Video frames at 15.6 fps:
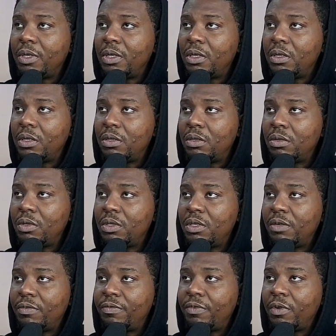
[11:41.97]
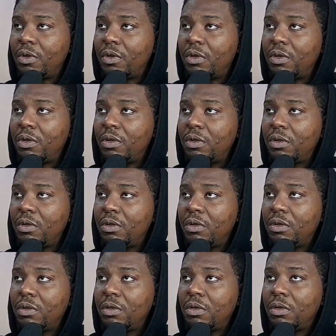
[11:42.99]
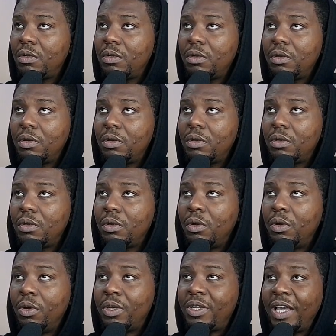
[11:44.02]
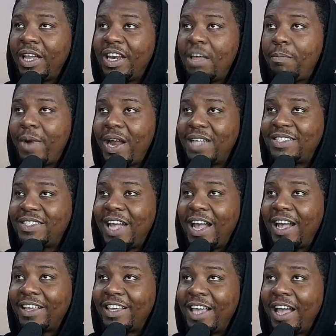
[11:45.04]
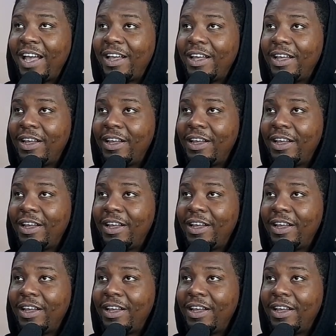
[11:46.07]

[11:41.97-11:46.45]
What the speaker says: man. What the fuck? Okay, Nebraska. Yeah,